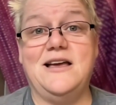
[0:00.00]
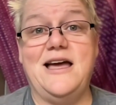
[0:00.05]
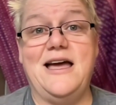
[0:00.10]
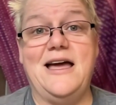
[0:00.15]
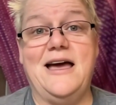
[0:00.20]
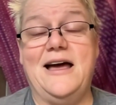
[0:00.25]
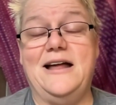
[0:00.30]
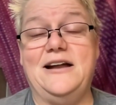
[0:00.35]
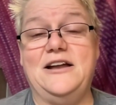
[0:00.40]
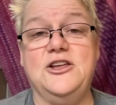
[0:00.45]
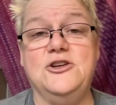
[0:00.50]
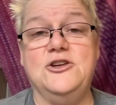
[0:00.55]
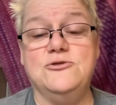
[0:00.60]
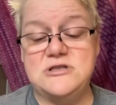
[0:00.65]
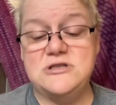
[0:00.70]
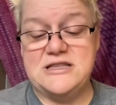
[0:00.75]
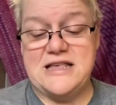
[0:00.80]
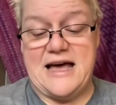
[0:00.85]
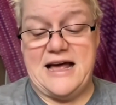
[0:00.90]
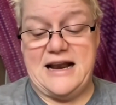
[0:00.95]
and
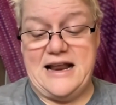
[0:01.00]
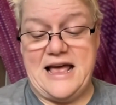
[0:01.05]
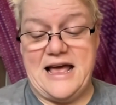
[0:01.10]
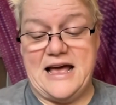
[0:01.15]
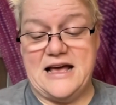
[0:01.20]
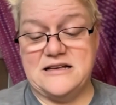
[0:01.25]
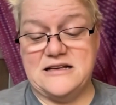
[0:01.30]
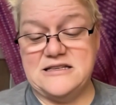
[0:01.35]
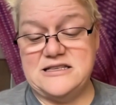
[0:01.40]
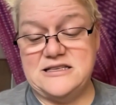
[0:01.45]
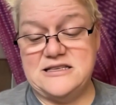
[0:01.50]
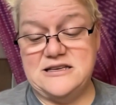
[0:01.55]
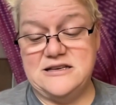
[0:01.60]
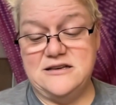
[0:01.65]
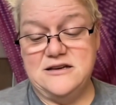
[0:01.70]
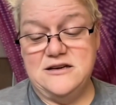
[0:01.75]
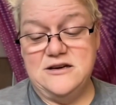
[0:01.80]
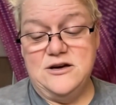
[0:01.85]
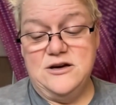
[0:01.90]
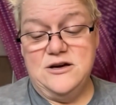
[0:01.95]
use that as
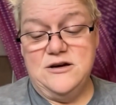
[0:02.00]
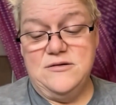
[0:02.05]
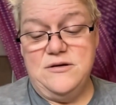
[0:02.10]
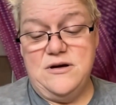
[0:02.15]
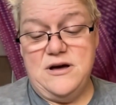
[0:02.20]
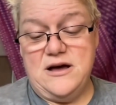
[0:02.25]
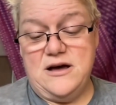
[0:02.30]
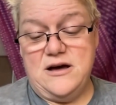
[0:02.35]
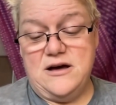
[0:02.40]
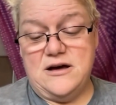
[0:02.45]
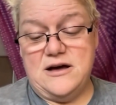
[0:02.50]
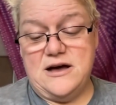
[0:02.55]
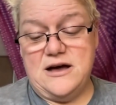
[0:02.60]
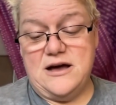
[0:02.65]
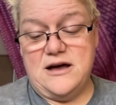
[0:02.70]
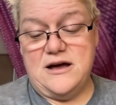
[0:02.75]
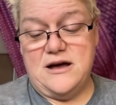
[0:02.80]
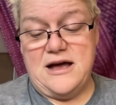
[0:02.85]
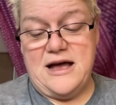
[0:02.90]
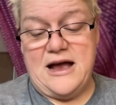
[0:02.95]
uh,
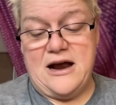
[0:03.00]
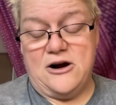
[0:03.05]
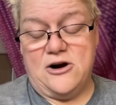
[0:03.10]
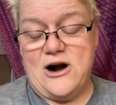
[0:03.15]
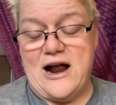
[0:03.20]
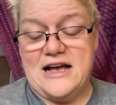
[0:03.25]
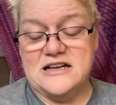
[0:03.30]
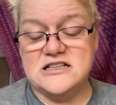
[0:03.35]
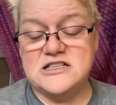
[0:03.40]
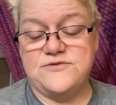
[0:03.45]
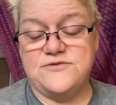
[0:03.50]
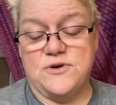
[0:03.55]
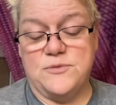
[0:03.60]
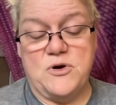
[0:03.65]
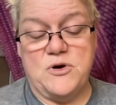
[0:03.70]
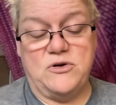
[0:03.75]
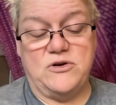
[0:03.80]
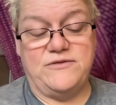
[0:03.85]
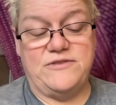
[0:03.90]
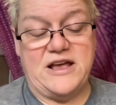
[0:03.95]
or ask for
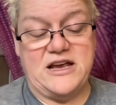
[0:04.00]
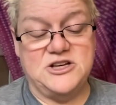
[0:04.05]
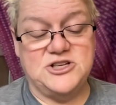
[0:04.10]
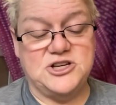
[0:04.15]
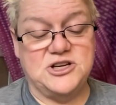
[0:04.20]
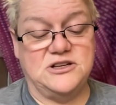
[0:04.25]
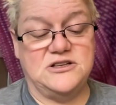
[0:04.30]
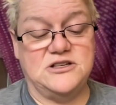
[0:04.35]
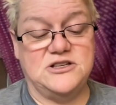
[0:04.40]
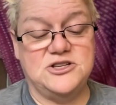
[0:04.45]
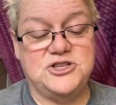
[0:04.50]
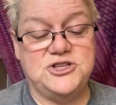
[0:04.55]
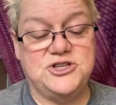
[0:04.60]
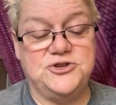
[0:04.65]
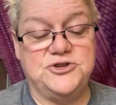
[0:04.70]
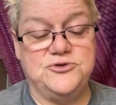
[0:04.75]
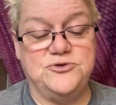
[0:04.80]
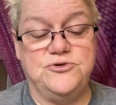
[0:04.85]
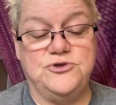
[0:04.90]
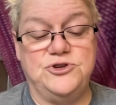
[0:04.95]
motivation
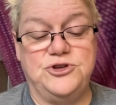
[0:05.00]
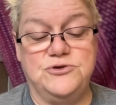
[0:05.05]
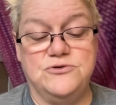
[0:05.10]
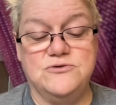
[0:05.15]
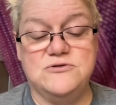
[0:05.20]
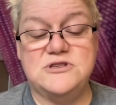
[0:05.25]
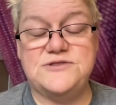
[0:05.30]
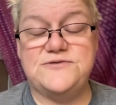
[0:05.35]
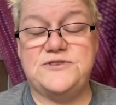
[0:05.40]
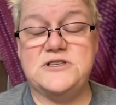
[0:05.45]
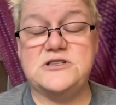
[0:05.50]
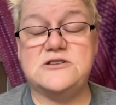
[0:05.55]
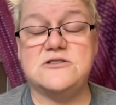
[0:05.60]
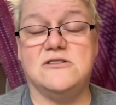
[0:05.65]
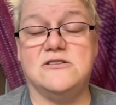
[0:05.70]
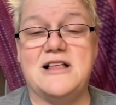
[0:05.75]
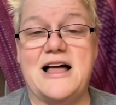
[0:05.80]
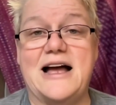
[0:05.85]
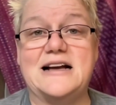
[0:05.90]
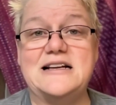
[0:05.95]
to use
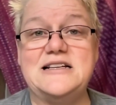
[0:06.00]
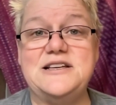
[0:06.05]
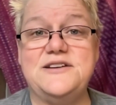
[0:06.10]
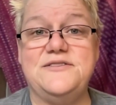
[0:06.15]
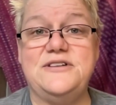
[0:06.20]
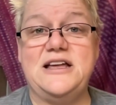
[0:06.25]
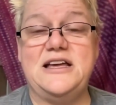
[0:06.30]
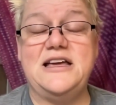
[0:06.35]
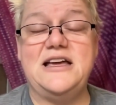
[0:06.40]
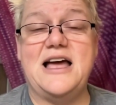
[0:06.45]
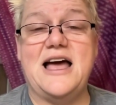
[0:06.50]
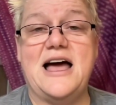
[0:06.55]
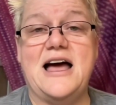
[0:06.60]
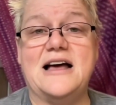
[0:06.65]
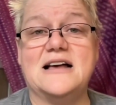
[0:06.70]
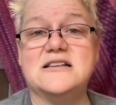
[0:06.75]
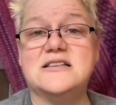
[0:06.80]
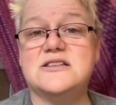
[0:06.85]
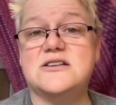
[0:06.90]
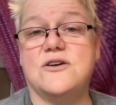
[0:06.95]
physical activity
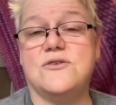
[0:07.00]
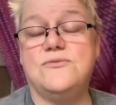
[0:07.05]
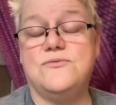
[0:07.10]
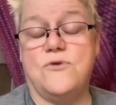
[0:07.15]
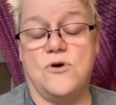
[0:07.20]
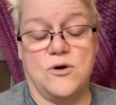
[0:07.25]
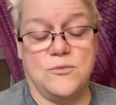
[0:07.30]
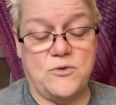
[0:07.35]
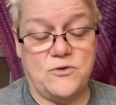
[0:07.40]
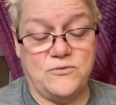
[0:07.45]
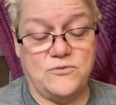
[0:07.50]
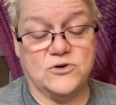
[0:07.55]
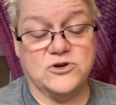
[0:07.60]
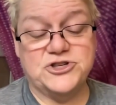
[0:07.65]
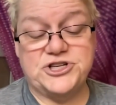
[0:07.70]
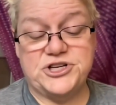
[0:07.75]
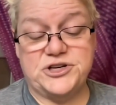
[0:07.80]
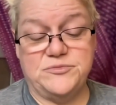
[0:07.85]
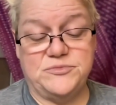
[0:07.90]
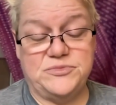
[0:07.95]
as a form of
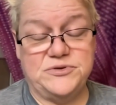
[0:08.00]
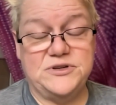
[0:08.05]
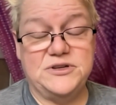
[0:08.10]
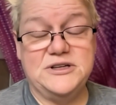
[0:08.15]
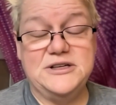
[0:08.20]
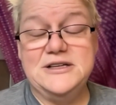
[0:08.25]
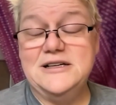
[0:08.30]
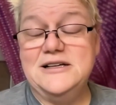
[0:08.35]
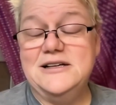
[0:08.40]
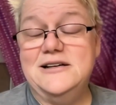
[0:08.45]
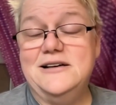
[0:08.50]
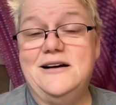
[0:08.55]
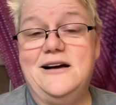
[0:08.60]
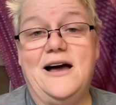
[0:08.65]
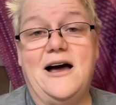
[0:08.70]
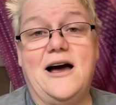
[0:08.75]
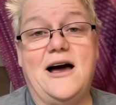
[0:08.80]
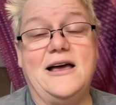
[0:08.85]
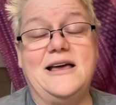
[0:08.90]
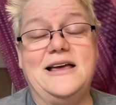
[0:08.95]
worship.
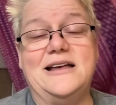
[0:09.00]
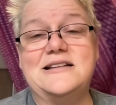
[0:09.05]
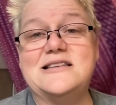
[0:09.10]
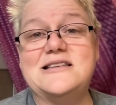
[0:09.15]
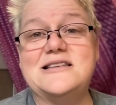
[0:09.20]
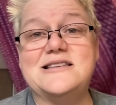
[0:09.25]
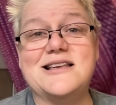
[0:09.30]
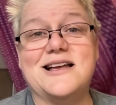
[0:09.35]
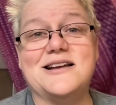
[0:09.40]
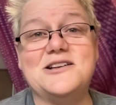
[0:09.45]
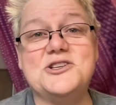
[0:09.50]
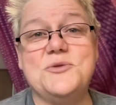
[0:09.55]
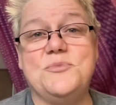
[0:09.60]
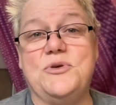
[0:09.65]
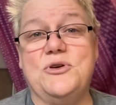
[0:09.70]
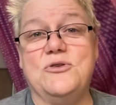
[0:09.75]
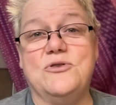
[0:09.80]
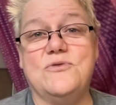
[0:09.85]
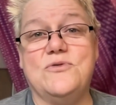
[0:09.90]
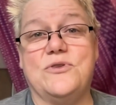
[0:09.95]
Uh, it's such a
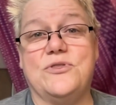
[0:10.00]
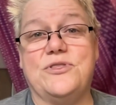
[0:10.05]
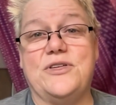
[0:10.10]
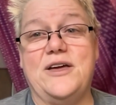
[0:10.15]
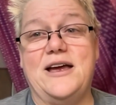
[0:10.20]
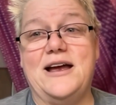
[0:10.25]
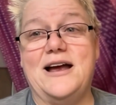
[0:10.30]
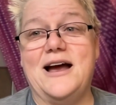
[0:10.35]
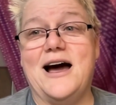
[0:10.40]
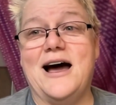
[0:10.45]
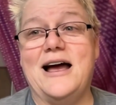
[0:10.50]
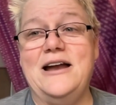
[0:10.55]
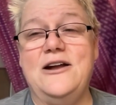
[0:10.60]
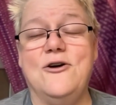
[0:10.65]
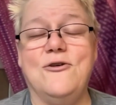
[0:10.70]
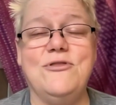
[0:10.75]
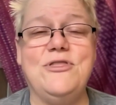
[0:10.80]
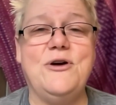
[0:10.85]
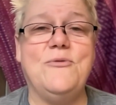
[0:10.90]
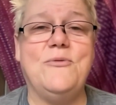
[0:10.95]
beautiful thing. I
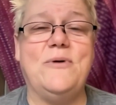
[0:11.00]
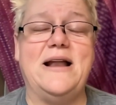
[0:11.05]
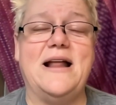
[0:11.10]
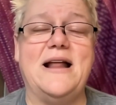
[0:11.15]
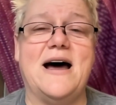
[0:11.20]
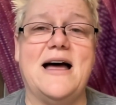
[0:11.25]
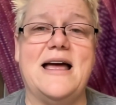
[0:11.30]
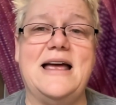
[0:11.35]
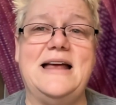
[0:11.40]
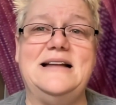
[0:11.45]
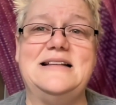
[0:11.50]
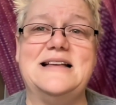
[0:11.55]
know that when I